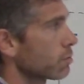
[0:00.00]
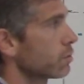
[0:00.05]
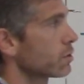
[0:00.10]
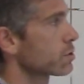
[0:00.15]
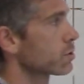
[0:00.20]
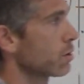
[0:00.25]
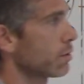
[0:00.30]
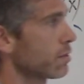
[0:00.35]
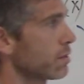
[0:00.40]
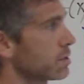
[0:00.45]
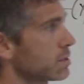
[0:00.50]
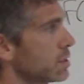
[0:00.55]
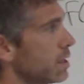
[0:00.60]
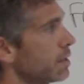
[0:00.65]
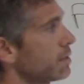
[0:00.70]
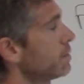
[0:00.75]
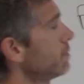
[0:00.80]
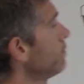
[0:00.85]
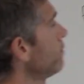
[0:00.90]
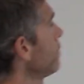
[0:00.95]
just go to this side.
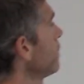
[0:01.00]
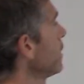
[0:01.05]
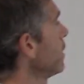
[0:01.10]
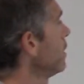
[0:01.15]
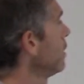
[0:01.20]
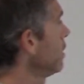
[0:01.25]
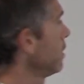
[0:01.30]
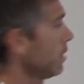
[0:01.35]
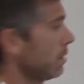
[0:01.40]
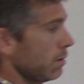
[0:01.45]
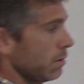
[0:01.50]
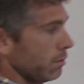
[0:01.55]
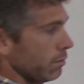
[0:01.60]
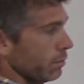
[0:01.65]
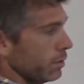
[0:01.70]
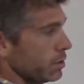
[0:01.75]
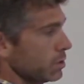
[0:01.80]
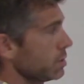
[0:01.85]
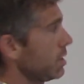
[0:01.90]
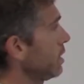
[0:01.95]

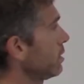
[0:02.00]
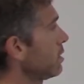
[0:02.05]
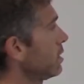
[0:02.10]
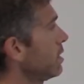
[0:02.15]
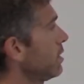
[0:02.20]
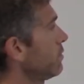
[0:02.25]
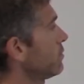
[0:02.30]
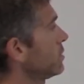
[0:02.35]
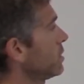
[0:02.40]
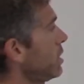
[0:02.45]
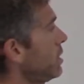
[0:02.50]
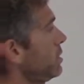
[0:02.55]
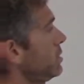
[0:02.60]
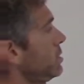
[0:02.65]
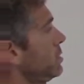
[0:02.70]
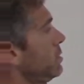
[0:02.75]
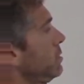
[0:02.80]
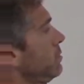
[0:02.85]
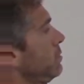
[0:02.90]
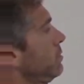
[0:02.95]
Which then gives
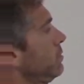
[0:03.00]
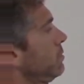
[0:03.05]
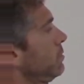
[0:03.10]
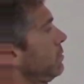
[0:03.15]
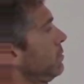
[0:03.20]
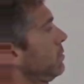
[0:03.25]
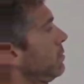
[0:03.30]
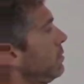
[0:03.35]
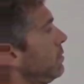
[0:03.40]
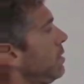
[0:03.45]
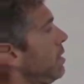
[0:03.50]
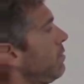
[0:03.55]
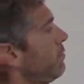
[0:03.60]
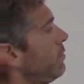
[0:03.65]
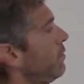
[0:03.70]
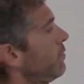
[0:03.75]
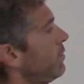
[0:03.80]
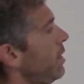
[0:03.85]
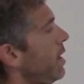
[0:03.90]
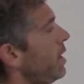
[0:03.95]
us f
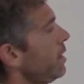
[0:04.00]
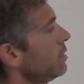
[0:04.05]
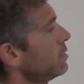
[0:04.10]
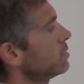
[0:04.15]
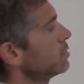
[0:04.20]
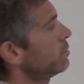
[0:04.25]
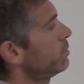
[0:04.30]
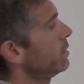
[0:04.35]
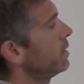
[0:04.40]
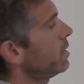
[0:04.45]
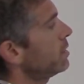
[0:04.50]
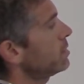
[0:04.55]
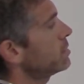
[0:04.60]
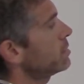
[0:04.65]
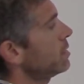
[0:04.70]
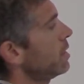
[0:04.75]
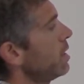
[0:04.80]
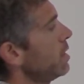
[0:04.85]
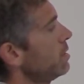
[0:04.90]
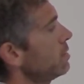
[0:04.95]
of x plus
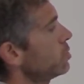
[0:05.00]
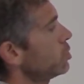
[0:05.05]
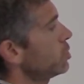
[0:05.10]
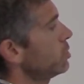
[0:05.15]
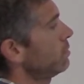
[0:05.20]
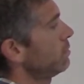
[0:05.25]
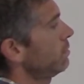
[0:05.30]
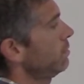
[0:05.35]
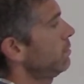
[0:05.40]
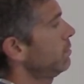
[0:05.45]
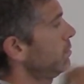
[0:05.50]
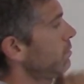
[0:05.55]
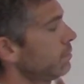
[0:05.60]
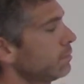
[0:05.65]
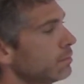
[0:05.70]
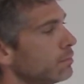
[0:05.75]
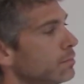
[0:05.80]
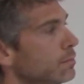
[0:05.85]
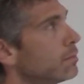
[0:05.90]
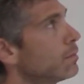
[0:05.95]
h.
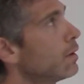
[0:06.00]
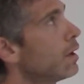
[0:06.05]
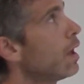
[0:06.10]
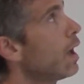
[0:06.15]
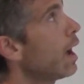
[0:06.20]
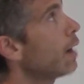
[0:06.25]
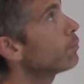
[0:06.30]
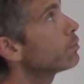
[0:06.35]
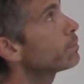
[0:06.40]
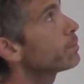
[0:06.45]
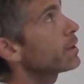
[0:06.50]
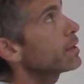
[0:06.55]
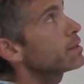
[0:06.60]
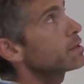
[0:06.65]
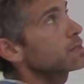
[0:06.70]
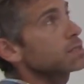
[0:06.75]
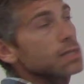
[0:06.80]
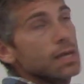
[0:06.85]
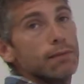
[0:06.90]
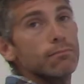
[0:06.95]
And we'll play the
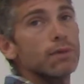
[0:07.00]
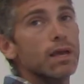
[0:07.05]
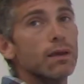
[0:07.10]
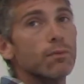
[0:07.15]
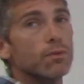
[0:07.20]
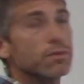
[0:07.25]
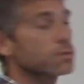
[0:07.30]
same game with